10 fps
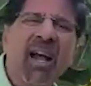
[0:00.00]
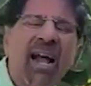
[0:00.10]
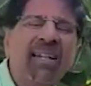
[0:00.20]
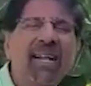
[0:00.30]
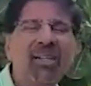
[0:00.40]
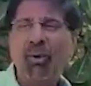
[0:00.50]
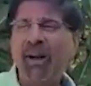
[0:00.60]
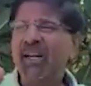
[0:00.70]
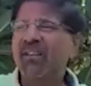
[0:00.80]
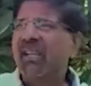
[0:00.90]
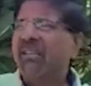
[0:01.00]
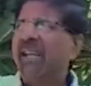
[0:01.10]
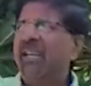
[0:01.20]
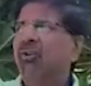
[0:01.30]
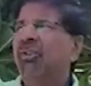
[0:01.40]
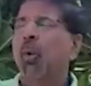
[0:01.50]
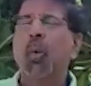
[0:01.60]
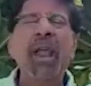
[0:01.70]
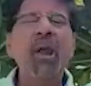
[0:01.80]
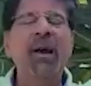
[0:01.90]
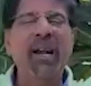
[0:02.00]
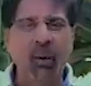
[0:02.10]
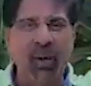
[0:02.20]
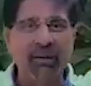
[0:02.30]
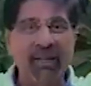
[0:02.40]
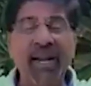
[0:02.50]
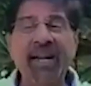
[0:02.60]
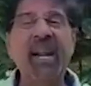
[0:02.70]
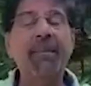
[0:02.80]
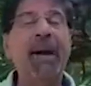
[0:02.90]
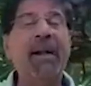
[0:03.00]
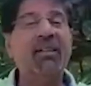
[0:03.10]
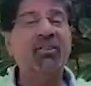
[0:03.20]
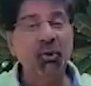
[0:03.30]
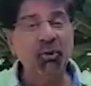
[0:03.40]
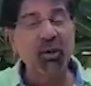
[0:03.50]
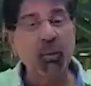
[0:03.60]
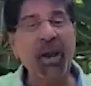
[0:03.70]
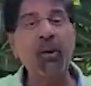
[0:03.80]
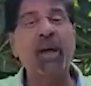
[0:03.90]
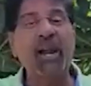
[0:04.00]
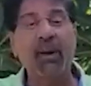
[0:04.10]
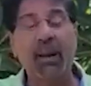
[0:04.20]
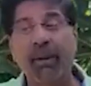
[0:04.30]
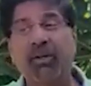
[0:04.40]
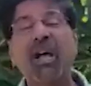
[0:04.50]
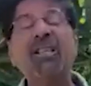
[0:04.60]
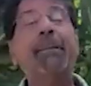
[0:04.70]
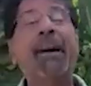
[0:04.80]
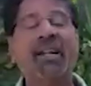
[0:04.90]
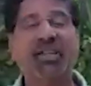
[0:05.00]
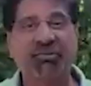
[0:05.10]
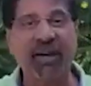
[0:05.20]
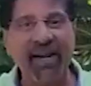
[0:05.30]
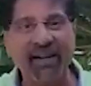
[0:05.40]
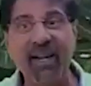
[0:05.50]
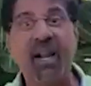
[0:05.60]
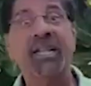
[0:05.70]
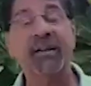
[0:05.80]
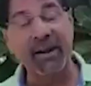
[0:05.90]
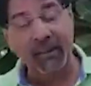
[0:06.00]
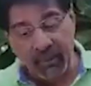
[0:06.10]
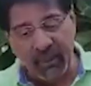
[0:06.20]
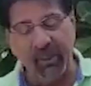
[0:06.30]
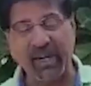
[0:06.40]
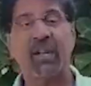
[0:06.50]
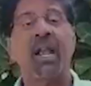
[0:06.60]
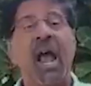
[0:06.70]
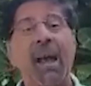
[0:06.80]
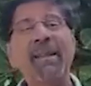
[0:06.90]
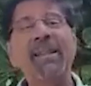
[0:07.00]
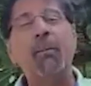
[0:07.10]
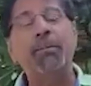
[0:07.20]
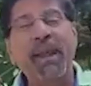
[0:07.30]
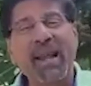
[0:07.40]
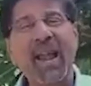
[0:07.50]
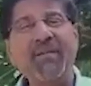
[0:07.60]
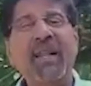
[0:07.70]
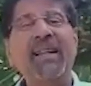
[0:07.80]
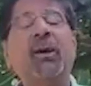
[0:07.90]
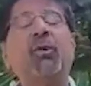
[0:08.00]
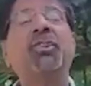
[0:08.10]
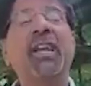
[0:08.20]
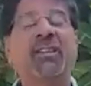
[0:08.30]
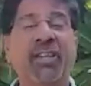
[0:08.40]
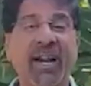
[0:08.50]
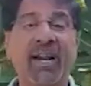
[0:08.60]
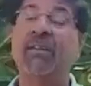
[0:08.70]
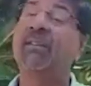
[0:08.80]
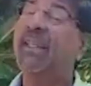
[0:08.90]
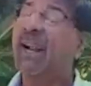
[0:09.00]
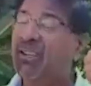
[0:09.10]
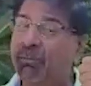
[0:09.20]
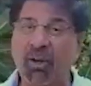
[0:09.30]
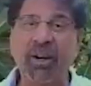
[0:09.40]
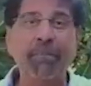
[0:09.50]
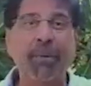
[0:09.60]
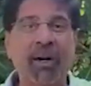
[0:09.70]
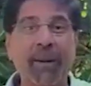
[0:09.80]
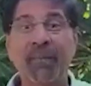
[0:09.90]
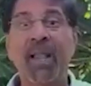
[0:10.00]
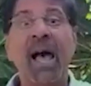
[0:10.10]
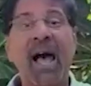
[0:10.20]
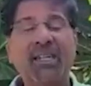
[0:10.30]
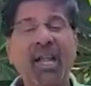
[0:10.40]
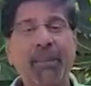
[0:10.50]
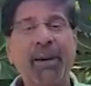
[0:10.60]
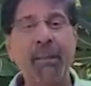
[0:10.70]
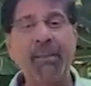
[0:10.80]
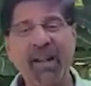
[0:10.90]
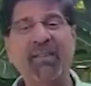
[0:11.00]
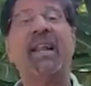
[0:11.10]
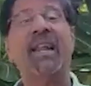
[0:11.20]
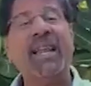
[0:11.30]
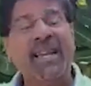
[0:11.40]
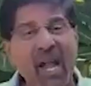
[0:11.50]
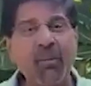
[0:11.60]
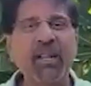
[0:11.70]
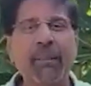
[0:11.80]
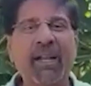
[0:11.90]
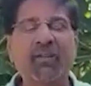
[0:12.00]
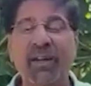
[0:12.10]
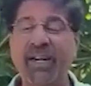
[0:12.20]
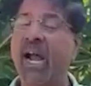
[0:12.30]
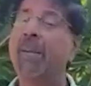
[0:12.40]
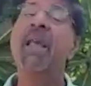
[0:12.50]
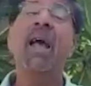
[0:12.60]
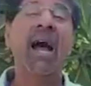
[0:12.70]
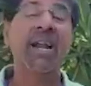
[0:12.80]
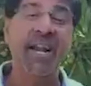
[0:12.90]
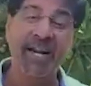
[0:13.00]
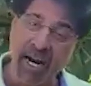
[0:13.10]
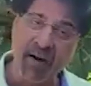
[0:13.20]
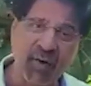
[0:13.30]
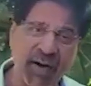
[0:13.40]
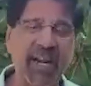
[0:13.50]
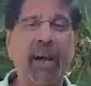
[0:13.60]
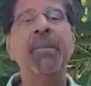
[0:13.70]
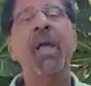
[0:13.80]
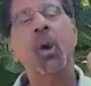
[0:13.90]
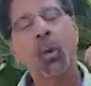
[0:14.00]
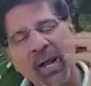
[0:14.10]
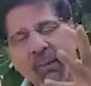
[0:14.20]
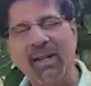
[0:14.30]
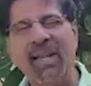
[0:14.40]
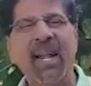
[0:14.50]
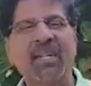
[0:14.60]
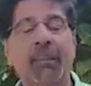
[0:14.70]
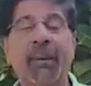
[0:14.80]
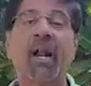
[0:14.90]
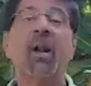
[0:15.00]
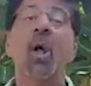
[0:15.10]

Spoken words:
And that's what it is. They used the V very well. The Indian batters used the V very well. Because they batted straight, they were able to win the match. I mean, they believed that they could chase 300 runs. That is more important. Akshar Patel believes that he can win the match for India, and he did it for India. Very well done, Akshar Patel.